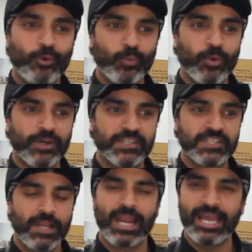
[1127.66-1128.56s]
food
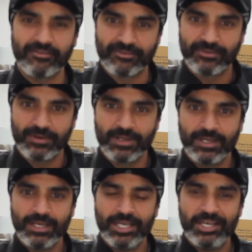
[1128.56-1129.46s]
was life.
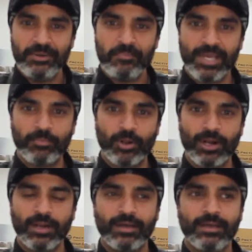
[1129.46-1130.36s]
People
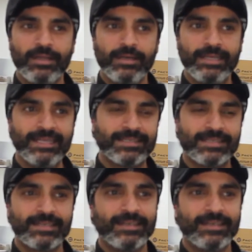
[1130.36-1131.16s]
didn't